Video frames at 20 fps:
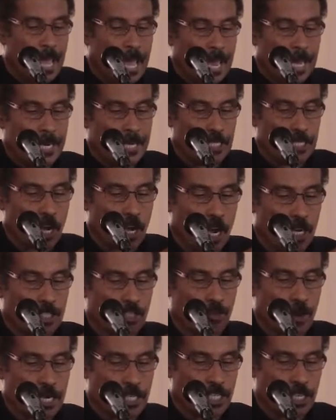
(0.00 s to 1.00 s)
It is
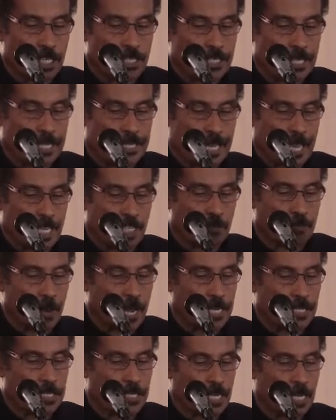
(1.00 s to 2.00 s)
God's righteousness
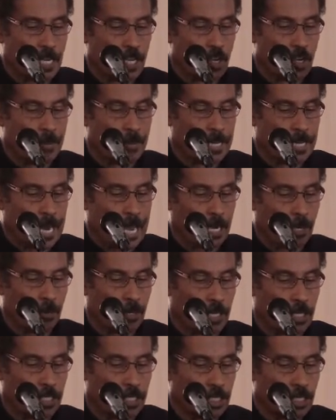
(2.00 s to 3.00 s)
expressed in human
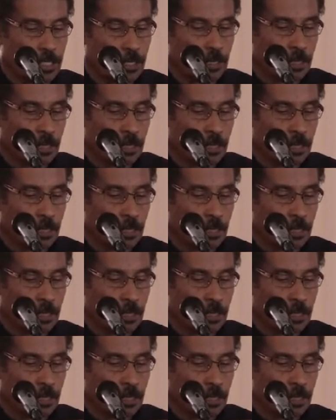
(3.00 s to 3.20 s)
language.